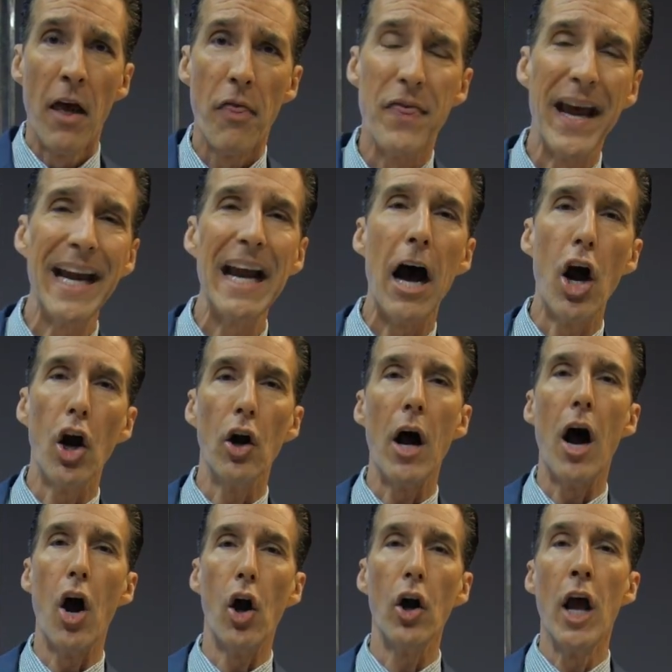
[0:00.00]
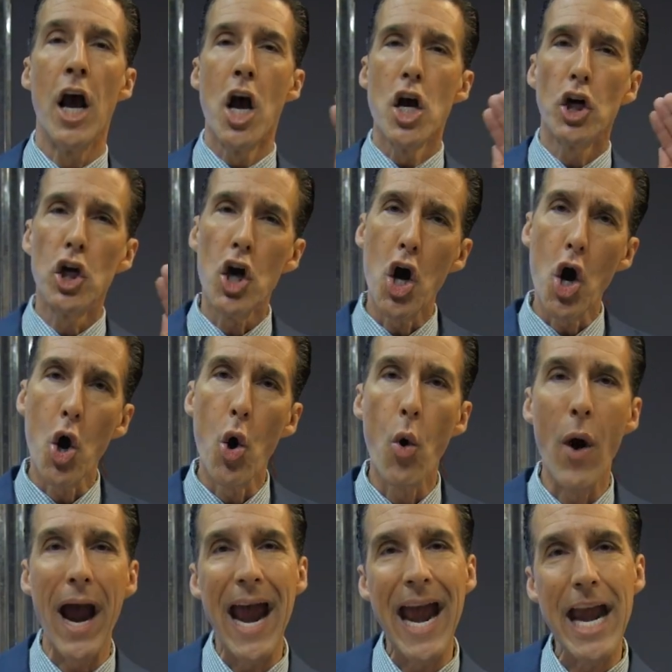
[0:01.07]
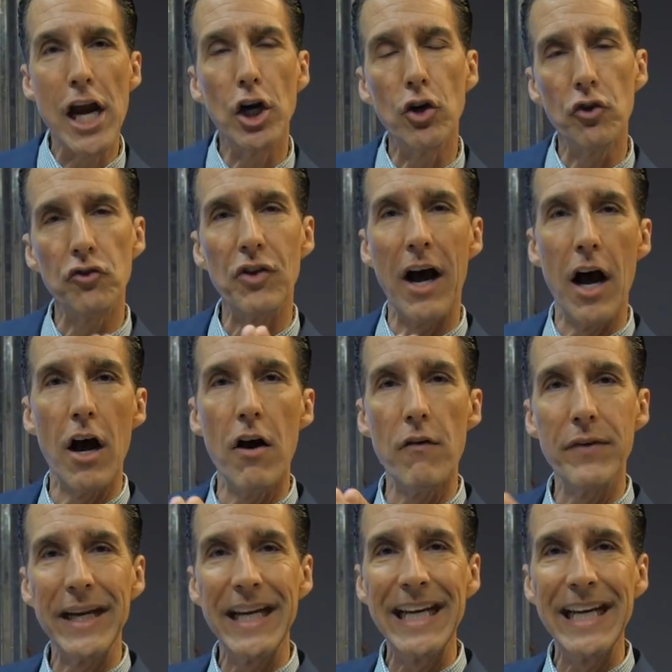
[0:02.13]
They are our co-heirs of